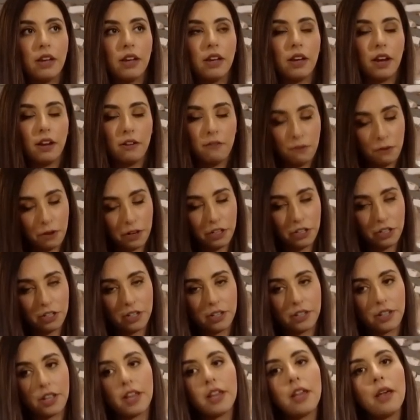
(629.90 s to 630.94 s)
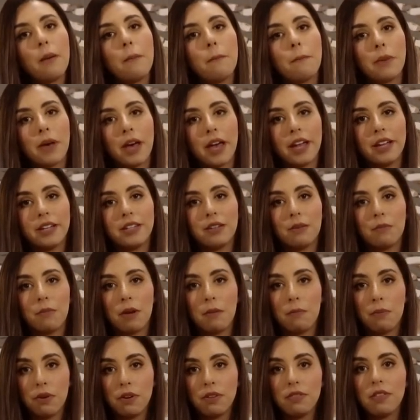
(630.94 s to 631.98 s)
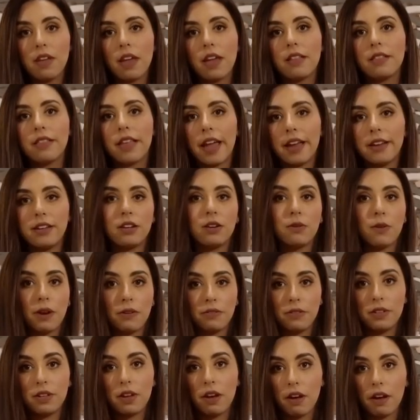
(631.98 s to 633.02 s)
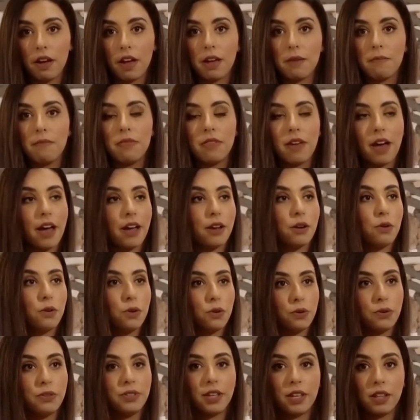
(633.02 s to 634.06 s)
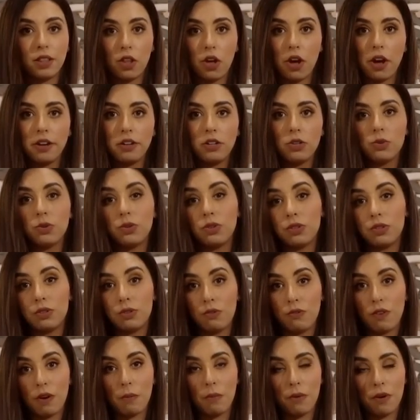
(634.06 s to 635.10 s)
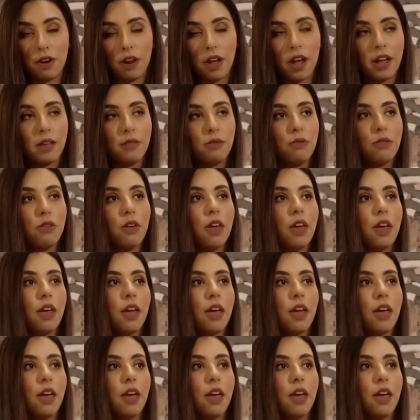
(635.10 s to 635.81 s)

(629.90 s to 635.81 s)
unfortunately. But my birthday landed around the time that Cruise had launched, which is November 9th.